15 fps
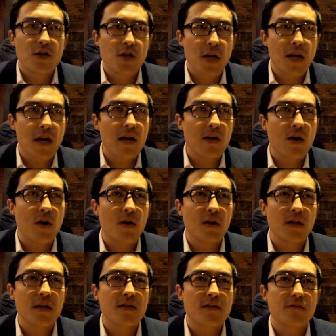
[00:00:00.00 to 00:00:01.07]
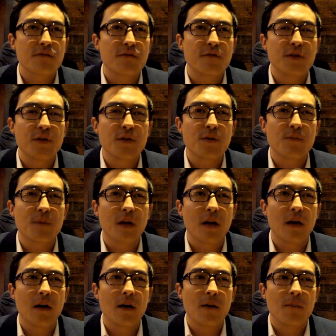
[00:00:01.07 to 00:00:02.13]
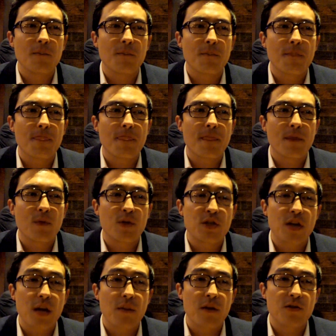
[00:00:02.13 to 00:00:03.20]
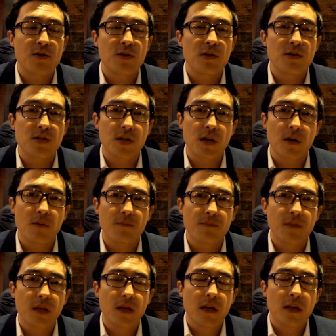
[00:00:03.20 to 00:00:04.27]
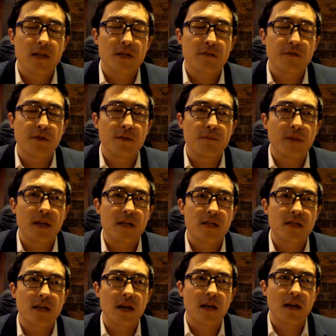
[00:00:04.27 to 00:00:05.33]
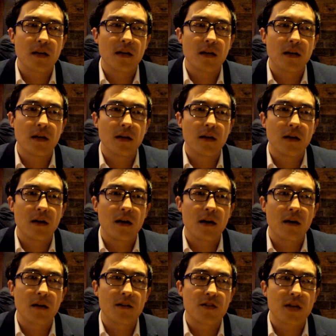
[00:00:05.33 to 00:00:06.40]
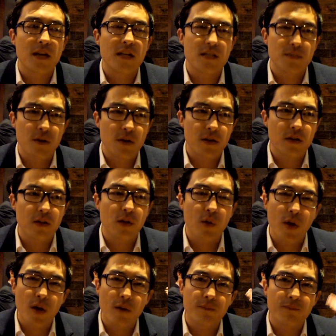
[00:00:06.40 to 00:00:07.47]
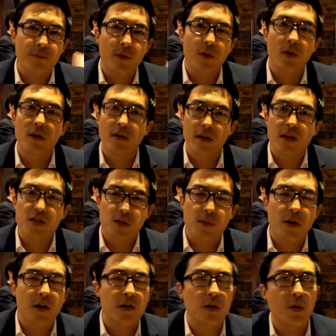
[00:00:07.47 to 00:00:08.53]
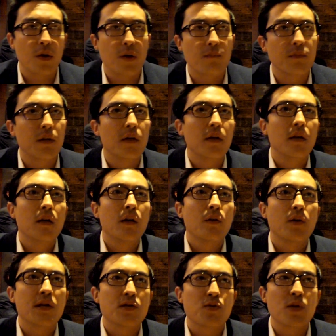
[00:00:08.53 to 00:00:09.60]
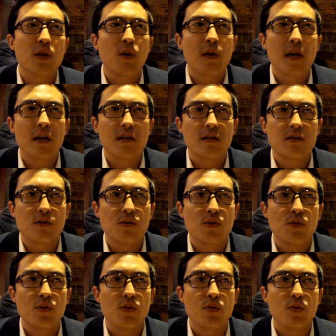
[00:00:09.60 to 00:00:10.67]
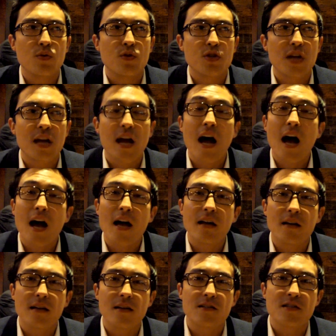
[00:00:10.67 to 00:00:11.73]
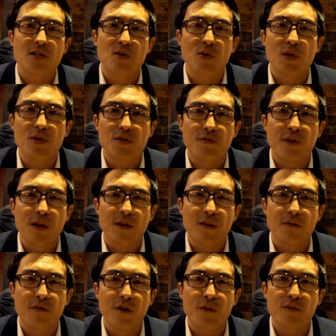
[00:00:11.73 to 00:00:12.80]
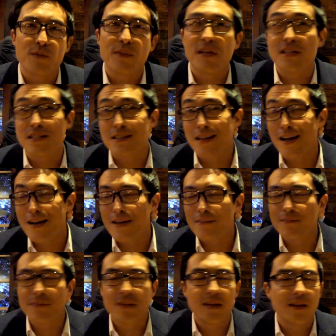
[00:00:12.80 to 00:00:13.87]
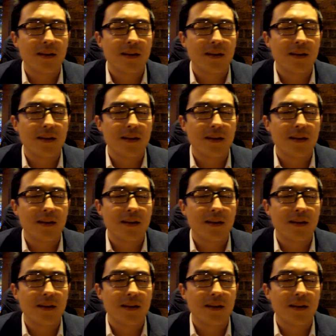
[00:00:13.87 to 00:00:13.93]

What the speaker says: Shanghai Calling is a film that we shot about 2 years ago. It's a film based on a Chinese American lawyer, or an Asian American lawyer, who gets relocated to Shanghai against his will to follow the firm's biggest client.